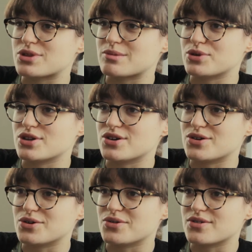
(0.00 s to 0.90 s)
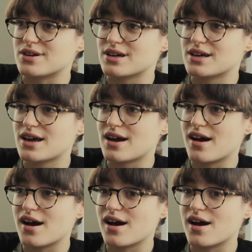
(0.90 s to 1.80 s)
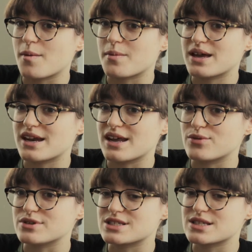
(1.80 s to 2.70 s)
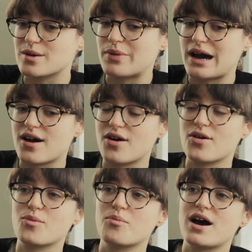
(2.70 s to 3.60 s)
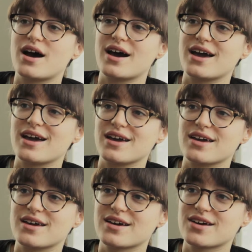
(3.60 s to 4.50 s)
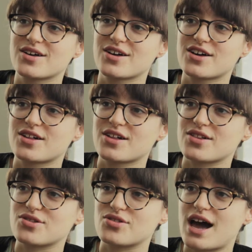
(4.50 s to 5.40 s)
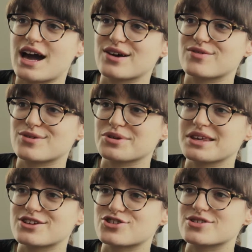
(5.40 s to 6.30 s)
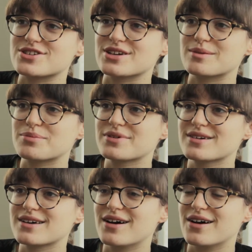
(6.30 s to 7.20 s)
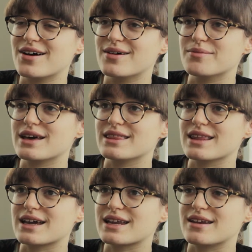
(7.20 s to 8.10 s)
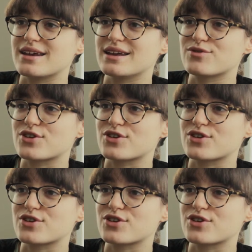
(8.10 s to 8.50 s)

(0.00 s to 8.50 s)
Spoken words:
with a balloon, and it was about my lack of a relationship, and like need